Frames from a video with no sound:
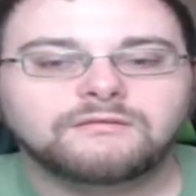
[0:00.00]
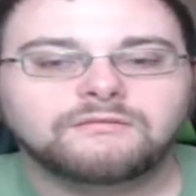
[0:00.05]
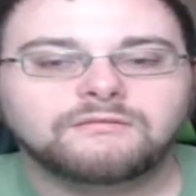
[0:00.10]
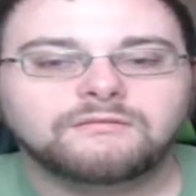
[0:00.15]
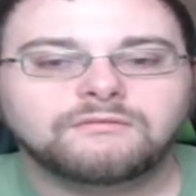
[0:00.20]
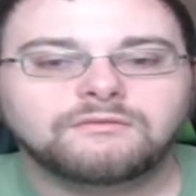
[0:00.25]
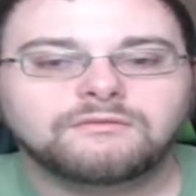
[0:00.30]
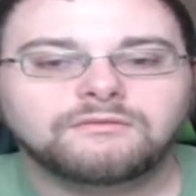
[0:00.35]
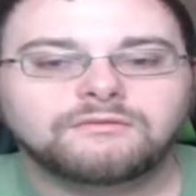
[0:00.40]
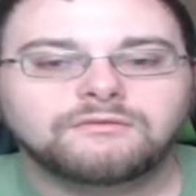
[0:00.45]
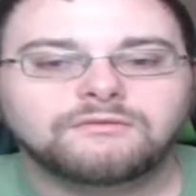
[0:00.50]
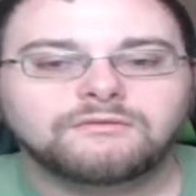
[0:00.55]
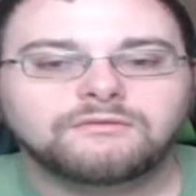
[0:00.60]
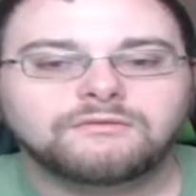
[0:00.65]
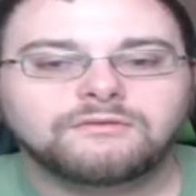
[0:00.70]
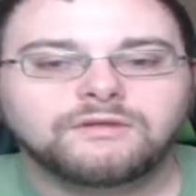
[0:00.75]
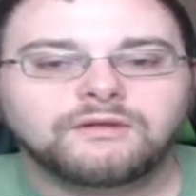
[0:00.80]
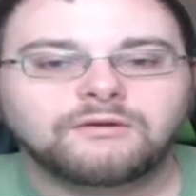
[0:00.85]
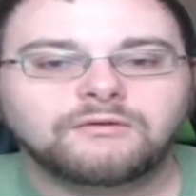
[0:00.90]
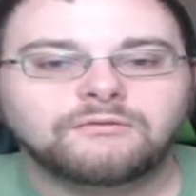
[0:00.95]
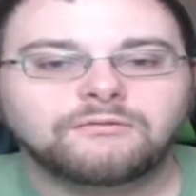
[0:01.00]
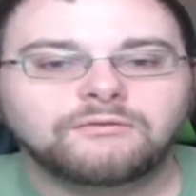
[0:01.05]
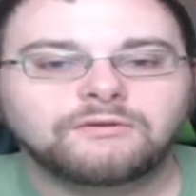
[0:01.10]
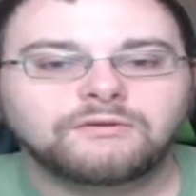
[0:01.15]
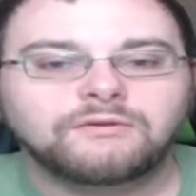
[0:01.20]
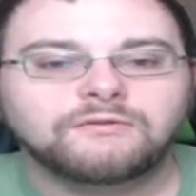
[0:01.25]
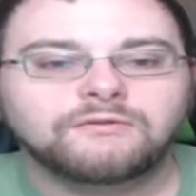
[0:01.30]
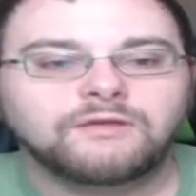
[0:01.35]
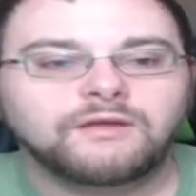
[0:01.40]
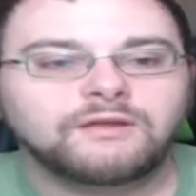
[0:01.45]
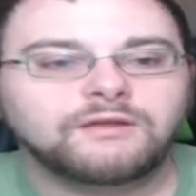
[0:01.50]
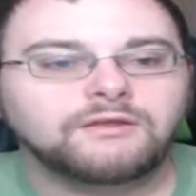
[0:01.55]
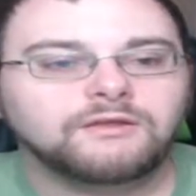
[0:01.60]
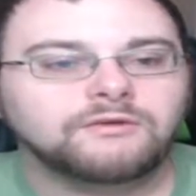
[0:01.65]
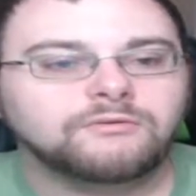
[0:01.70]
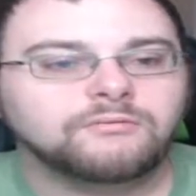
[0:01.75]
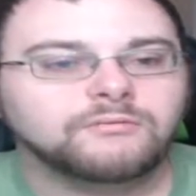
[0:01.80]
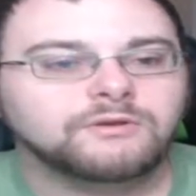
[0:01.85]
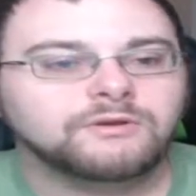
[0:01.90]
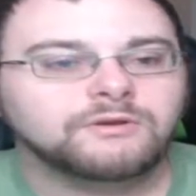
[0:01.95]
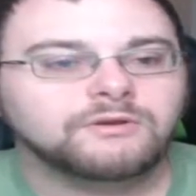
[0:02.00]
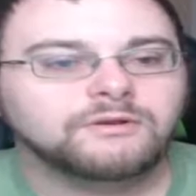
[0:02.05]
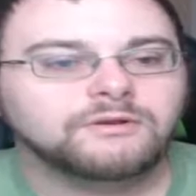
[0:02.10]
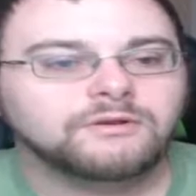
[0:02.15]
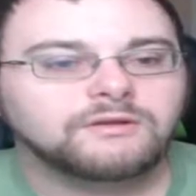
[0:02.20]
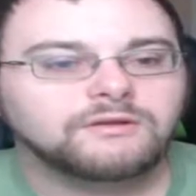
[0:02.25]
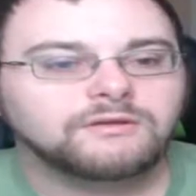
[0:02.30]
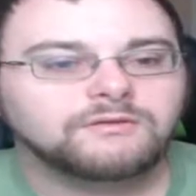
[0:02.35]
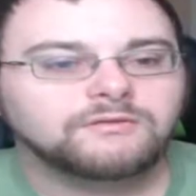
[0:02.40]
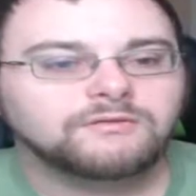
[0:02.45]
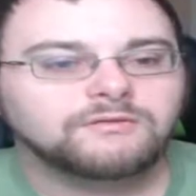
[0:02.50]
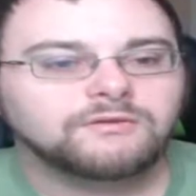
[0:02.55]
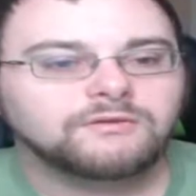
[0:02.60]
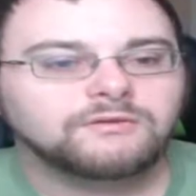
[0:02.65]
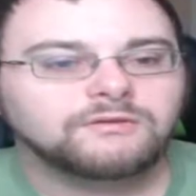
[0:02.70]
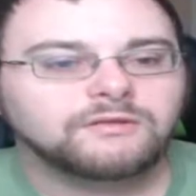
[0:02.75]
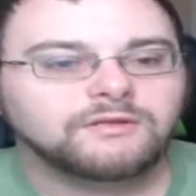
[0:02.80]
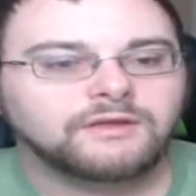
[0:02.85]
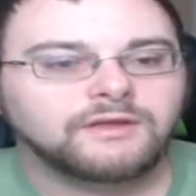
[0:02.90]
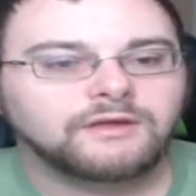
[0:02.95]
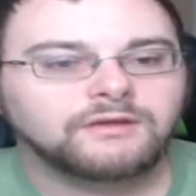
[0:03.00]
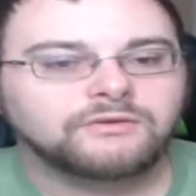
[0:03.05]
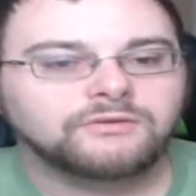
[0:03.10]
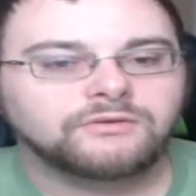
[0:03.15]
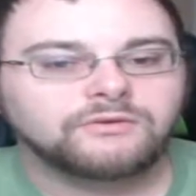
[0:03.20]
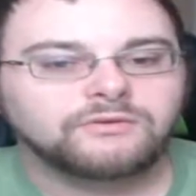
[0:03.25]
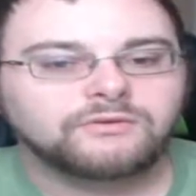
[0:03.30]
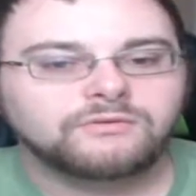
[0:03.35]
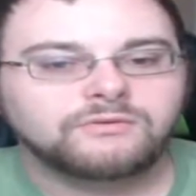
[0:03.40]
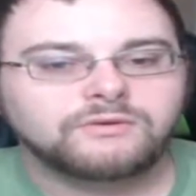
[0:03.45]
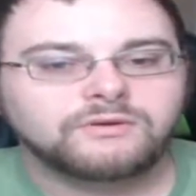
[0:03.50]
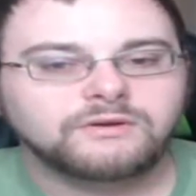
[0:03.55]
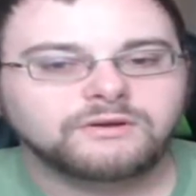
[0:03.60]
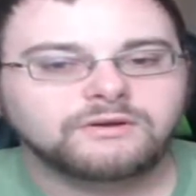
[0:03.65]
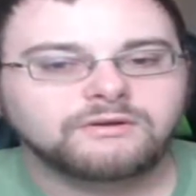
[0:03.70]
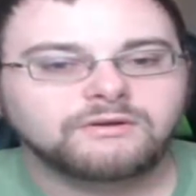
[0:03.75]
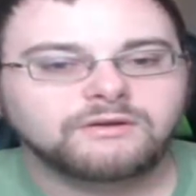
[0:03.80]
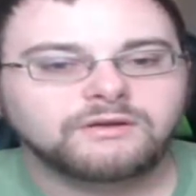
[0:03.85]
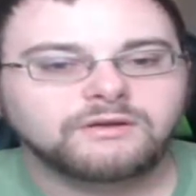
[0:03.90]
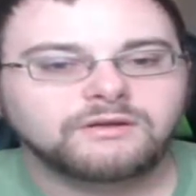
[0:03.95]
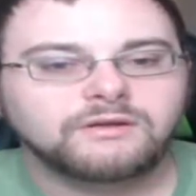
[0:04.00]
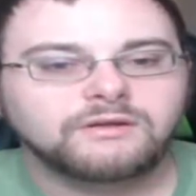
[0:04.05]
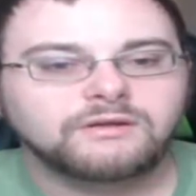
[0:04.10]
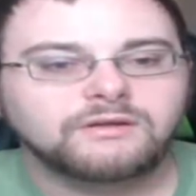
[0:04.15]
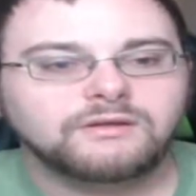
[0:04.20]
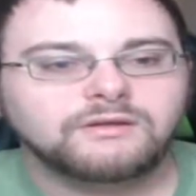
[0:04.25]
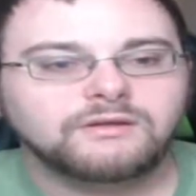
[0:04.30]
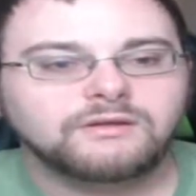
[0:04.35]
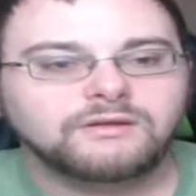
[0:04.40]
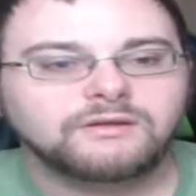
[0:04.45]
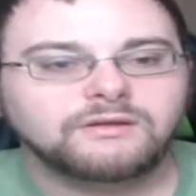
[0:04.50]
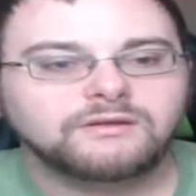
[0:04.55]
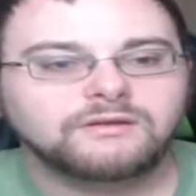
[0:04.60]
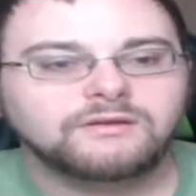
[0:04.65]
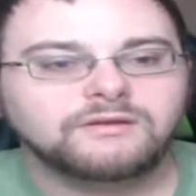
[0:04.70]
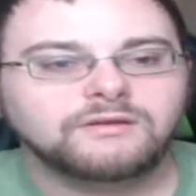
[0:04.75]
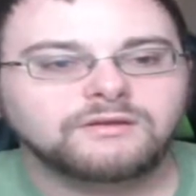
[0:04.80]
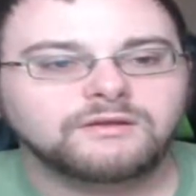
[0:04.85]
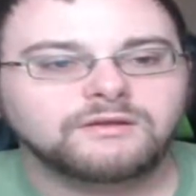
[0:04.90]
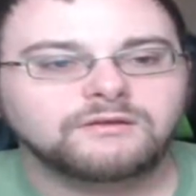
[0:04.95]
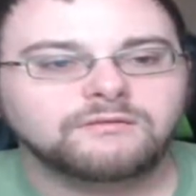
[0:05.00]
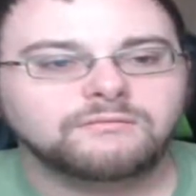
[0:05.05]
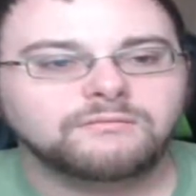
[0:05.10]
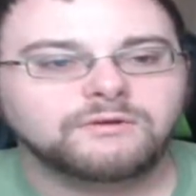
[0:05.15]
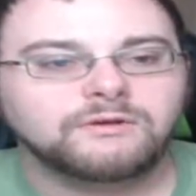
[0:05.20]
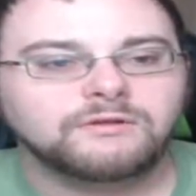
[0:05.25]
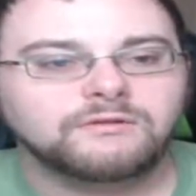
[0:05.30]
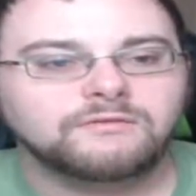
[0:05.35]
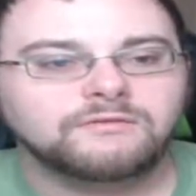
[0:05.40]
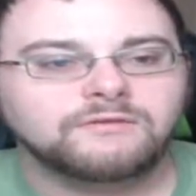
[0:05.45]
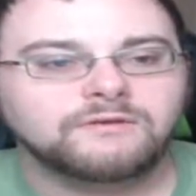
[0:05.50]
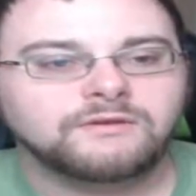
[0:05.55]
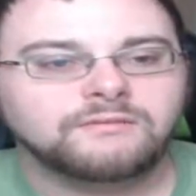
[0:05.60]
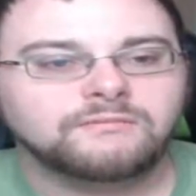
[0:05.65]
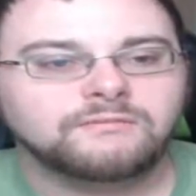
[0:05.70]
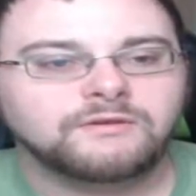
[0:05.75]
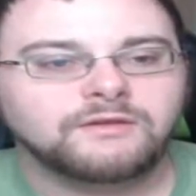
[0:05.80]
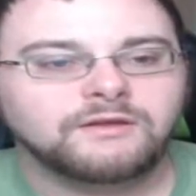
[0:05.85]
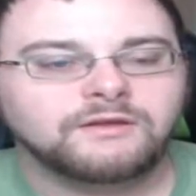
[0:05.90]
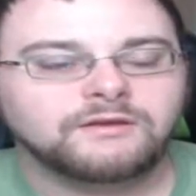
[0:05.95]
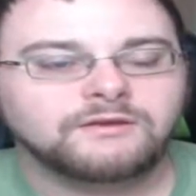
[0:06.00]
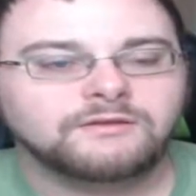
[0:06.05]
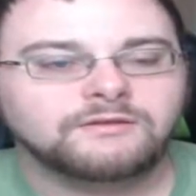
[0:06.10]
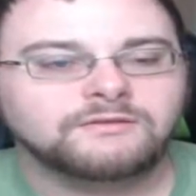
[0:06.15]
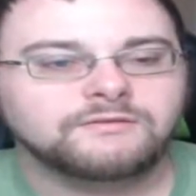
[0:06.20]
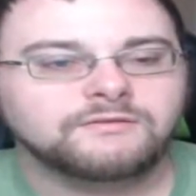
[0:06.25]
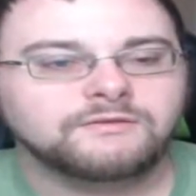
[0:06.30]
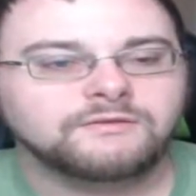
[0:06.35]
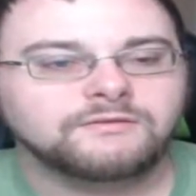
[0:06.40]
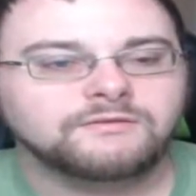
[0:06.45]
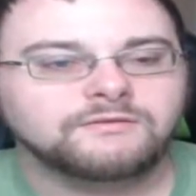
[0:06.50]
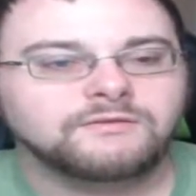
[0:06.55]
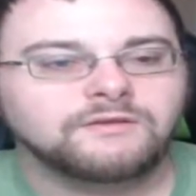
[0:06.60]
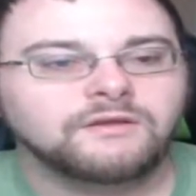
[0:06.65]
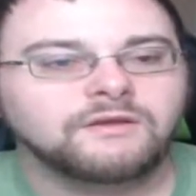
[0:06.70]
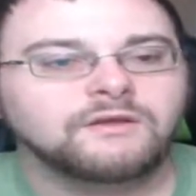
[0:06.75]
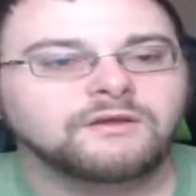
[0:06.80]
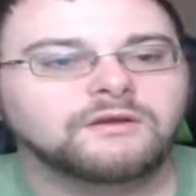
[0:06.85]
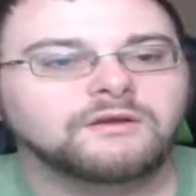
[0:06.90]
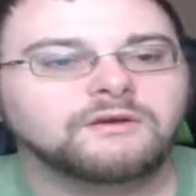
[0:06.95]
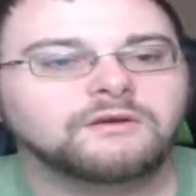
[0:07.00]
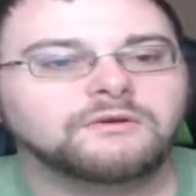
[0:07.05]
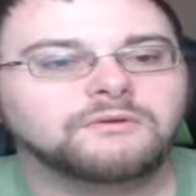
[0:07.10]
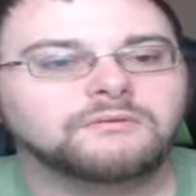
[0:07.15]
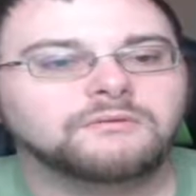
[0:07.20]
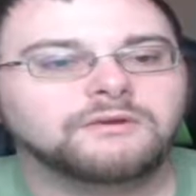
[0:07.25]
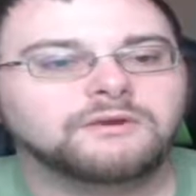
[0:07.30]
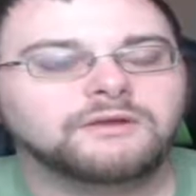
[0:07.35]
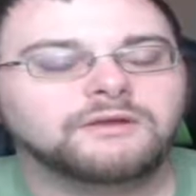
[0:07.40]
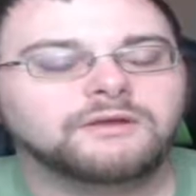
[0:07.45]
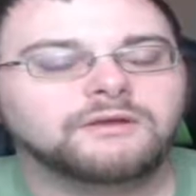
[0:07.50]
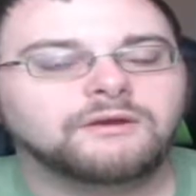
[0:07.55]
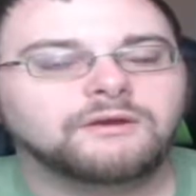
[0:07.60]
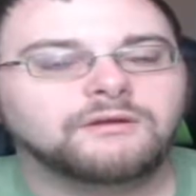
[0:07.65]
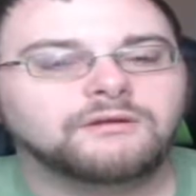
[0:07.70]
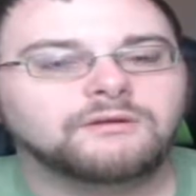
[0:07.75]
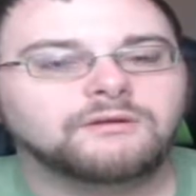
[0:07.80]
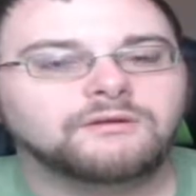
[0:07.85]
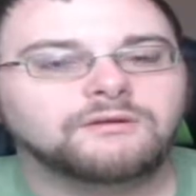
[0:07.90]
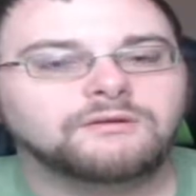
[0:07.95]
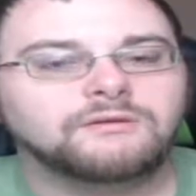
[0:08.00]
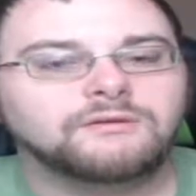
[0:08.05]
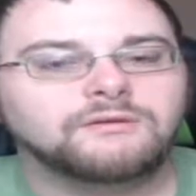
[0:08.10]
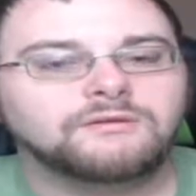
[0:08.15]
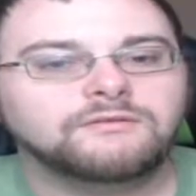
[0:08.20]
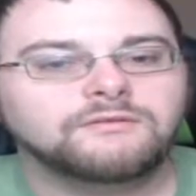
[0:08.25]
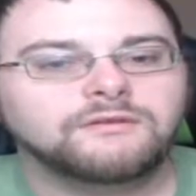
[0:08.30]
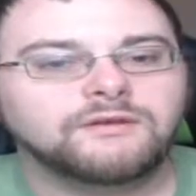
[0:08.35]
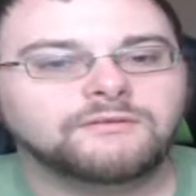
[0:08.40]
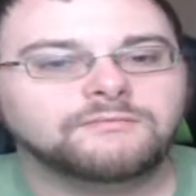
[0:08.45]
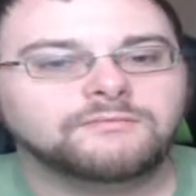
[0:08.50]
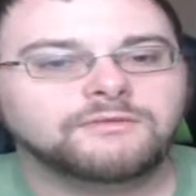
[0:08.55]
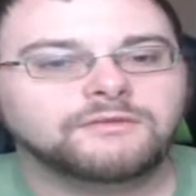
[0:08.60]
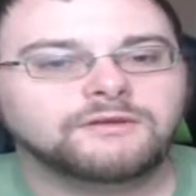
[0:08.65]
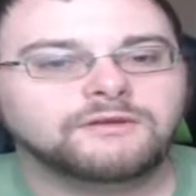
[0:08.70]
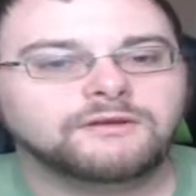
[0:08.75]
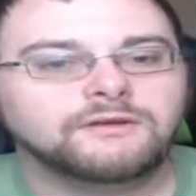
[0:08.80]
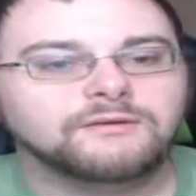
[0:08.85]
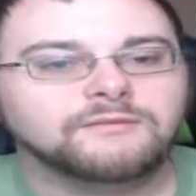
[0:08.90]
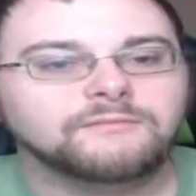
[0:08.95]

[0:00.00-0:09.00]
Was just now. Is that human? He's certainly out of the ordinary. Indeed, but it seems Hades has already caught on to something.